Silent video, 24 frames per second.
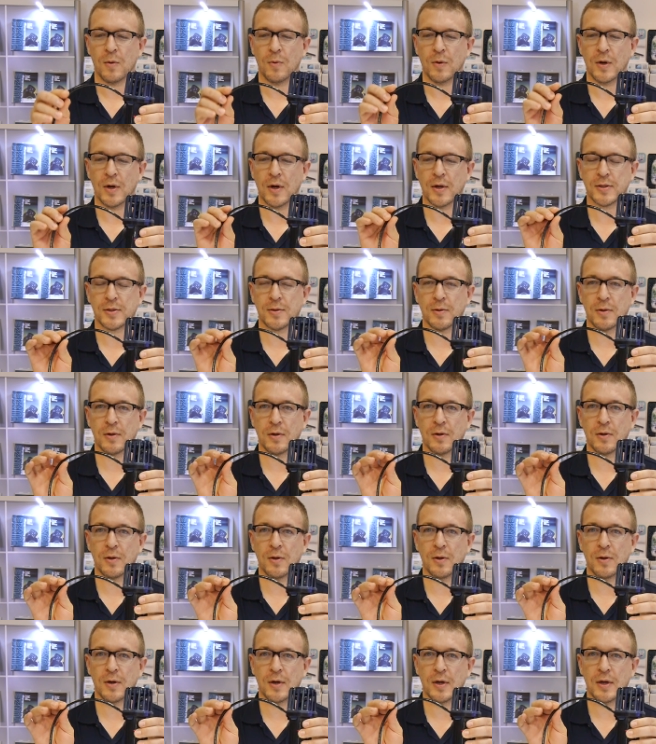We also
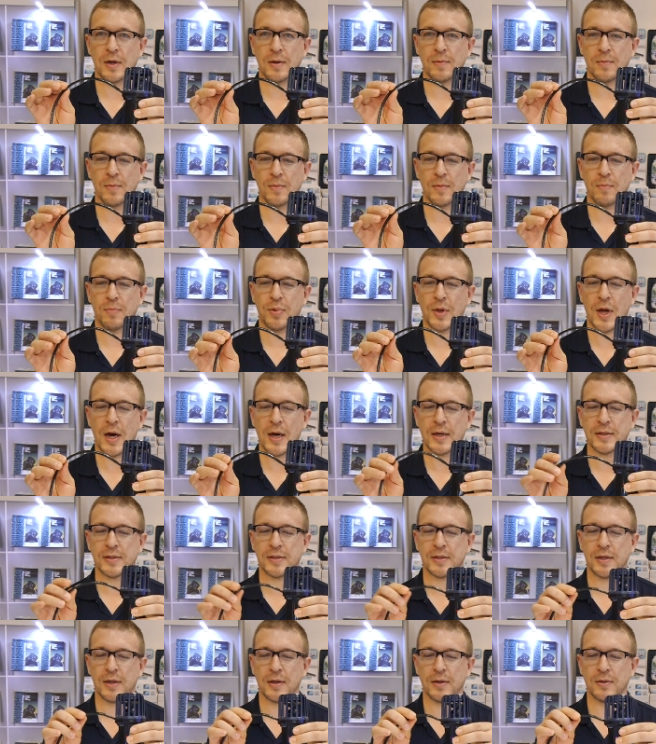include a
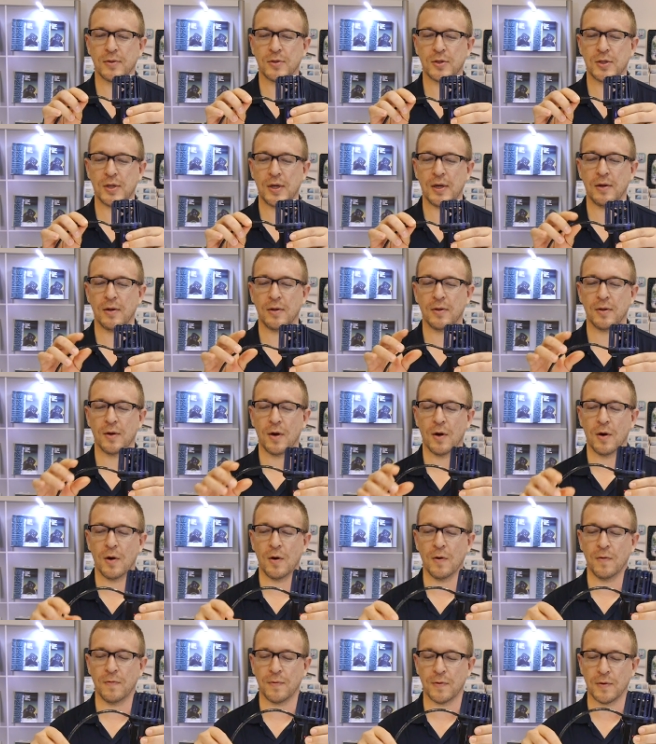plastic shield
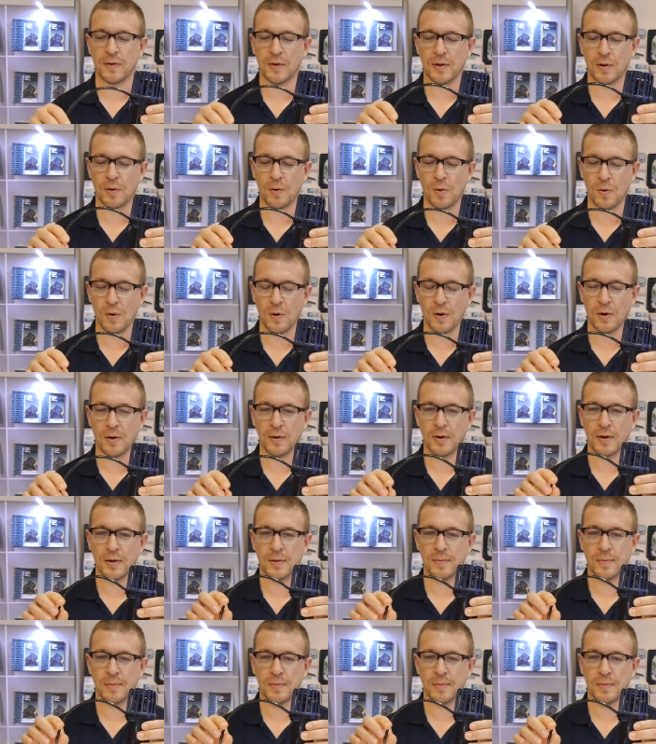over the cord